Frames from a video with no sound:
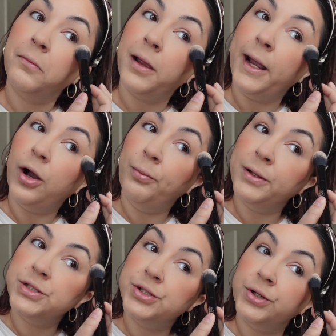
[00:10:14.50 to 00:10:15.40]
I hope
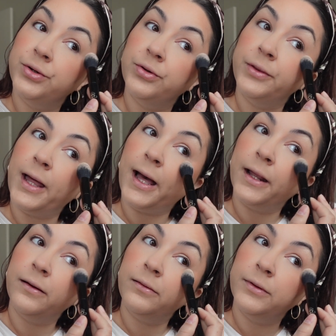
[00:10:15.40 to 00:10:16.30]
it's true
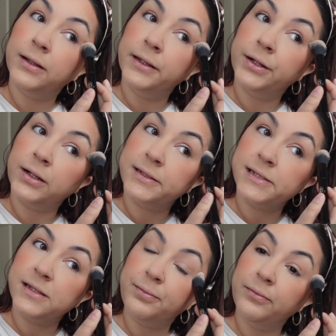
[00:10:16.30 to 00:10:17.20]
that the
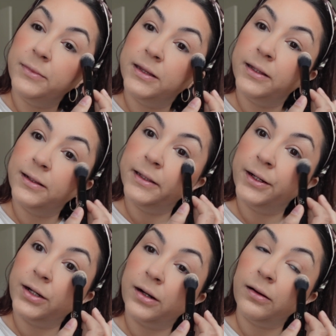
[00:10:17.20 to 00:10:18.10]

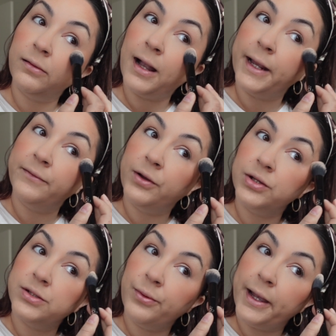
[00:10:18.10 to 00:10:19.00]
glitter kind of
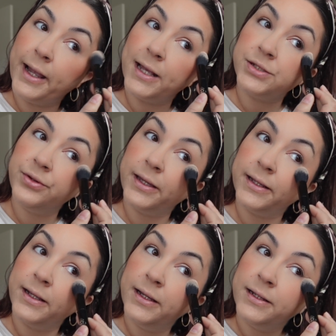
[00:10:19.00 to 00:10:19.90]
goes away as you
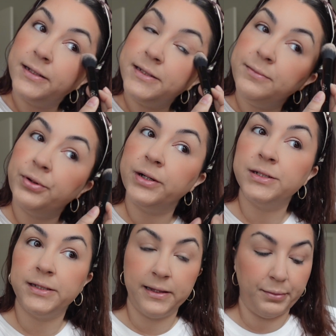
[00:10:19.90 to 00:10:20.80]
get deeper
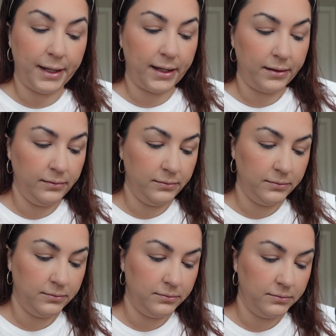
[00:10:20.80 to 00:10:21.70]
into the pan.
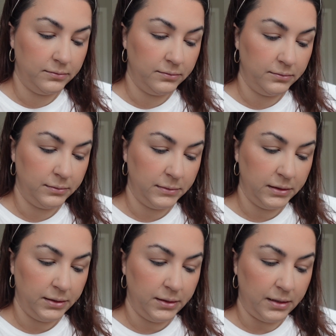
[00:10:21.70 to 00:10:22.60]

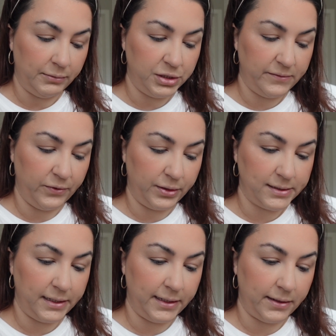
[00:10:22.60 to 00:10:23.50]
I'm just
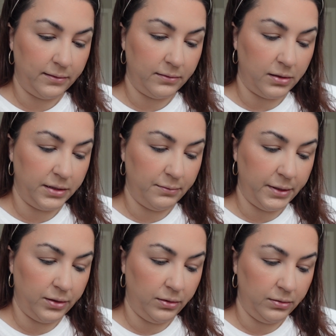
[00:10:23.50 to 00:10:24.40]
focusing it on the
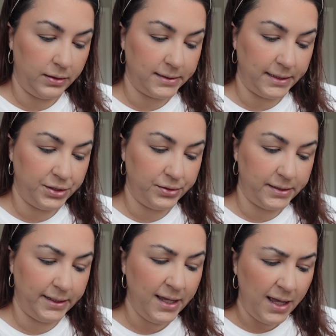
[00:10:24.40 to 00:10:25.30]
middle because I do
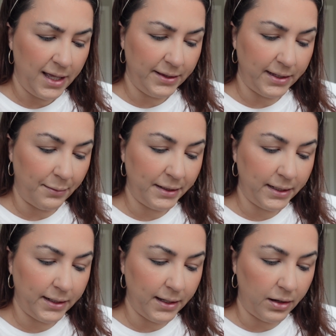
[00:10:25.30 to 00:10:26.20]
see, I
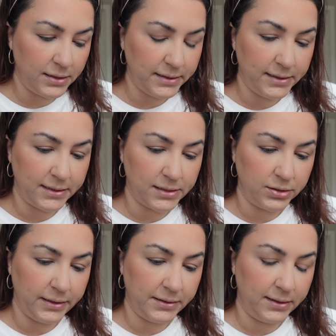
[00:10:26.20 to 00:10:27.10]
mean, honestly, it does
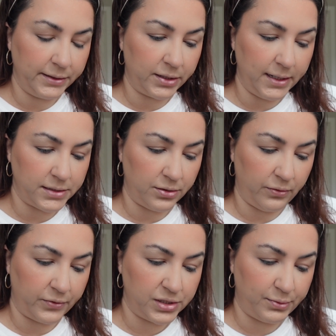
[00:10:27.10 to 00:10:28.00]
look like the glitter is an
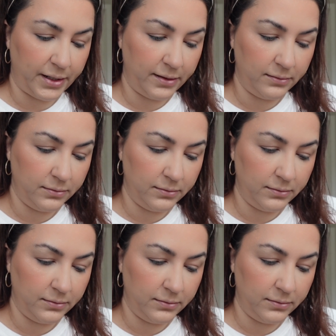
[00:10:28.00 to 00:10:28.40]
overspray.